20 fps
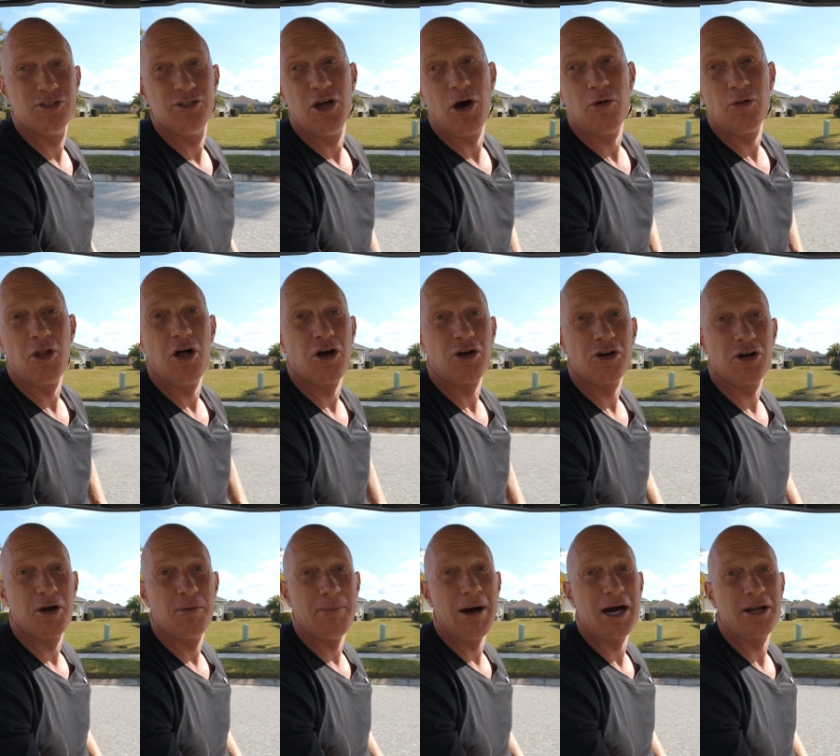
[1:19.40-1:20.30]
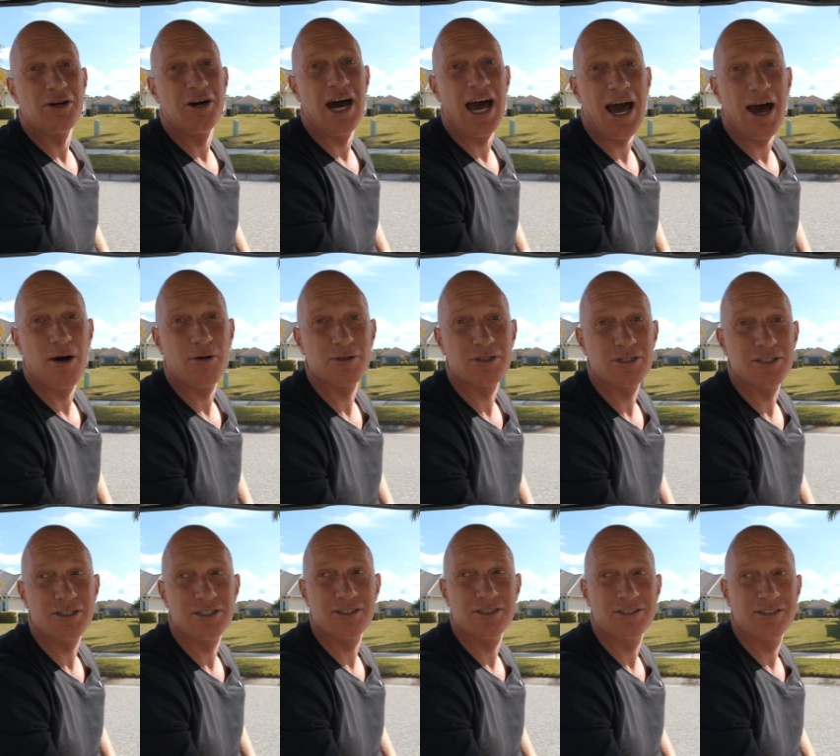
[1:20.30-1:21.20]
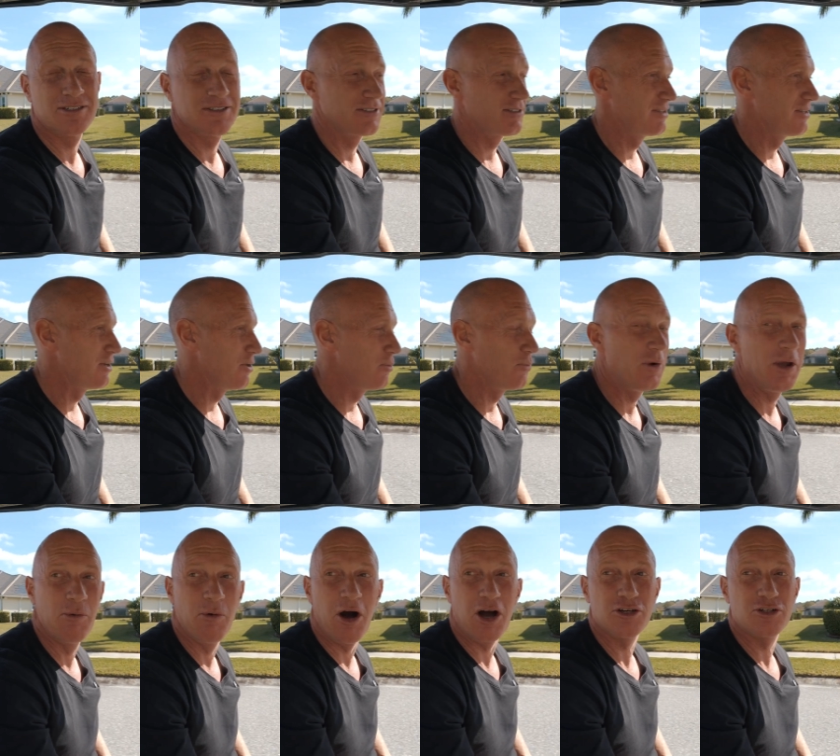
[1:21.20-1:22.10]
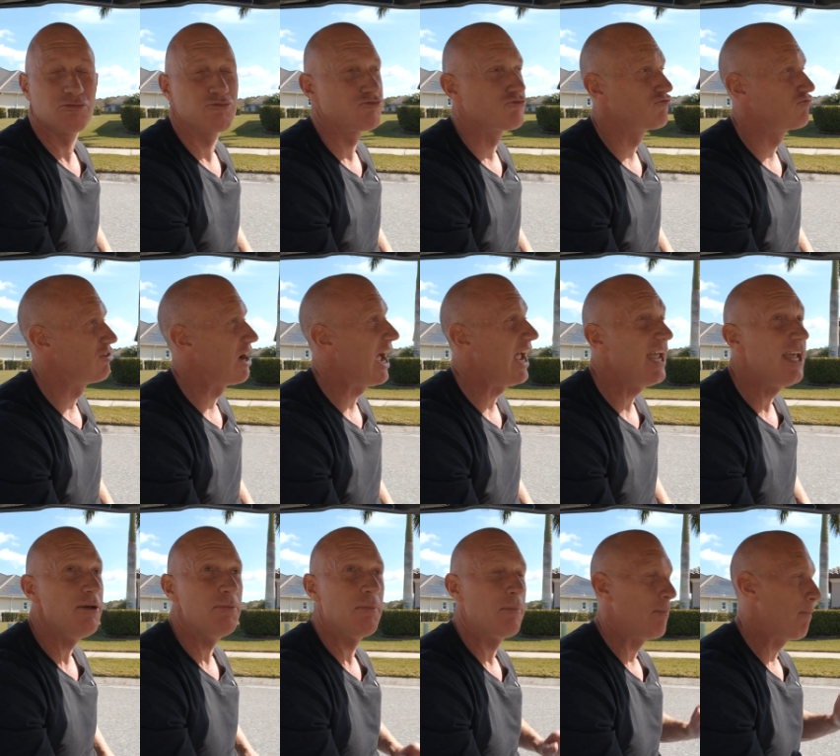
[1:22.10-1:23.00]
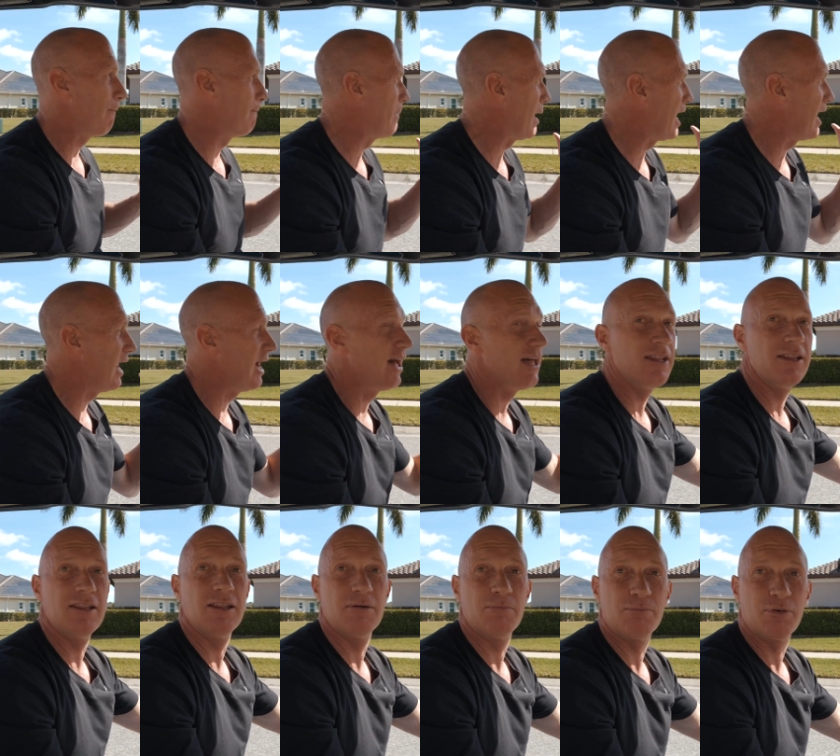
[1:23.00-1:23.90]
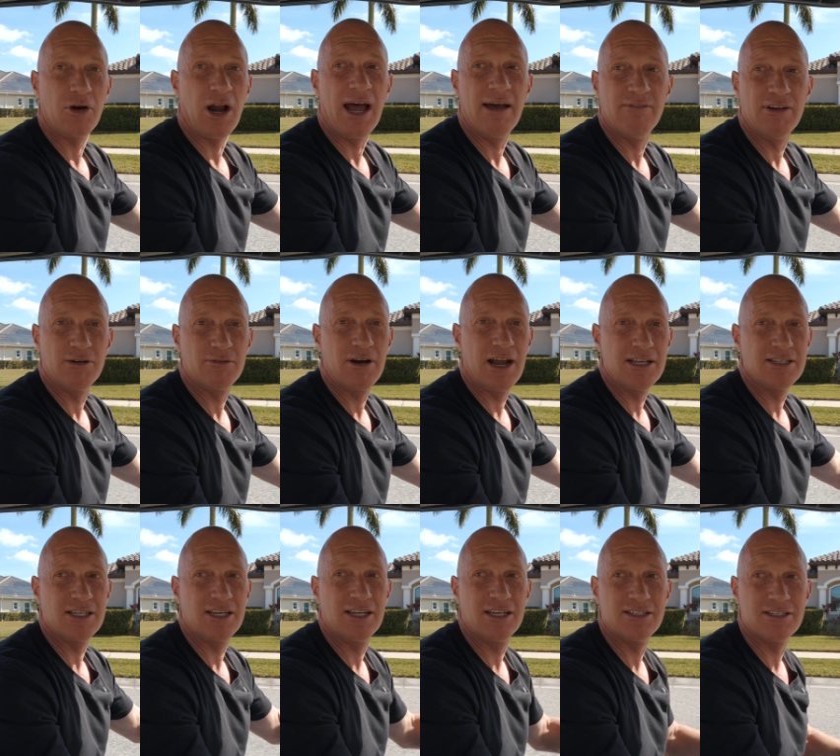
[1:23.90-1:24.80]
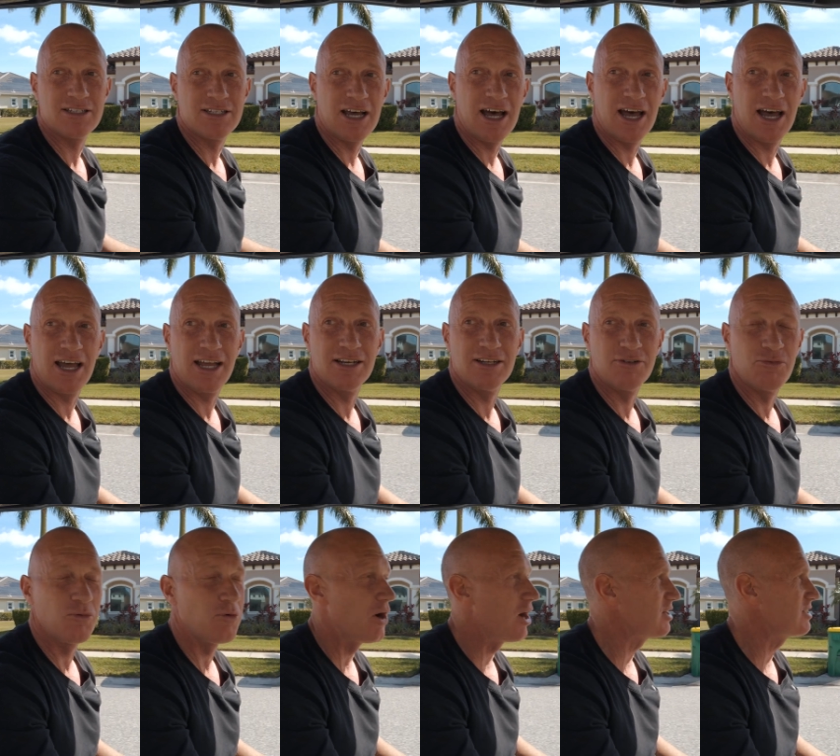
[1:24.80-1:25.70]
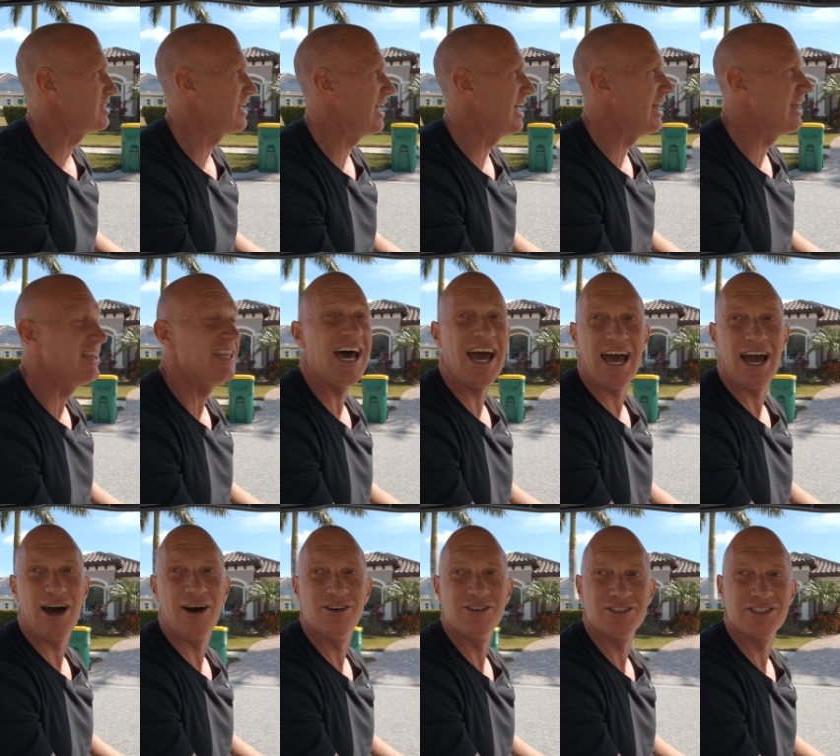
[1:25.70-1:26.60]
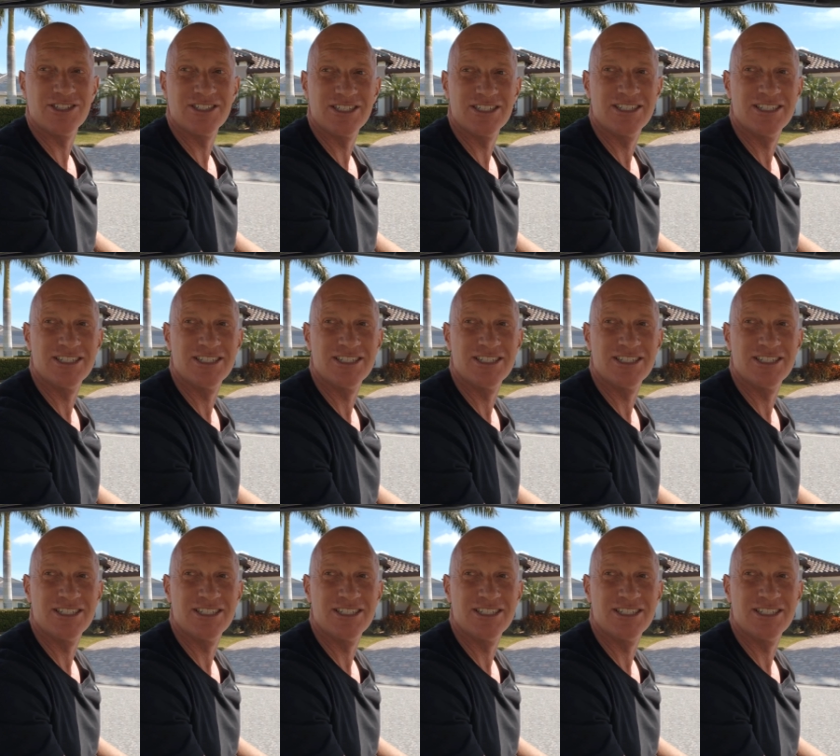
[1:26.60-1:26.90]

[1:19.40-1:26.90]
no longer a model house. We walked right by the private residence sign, walked in the house,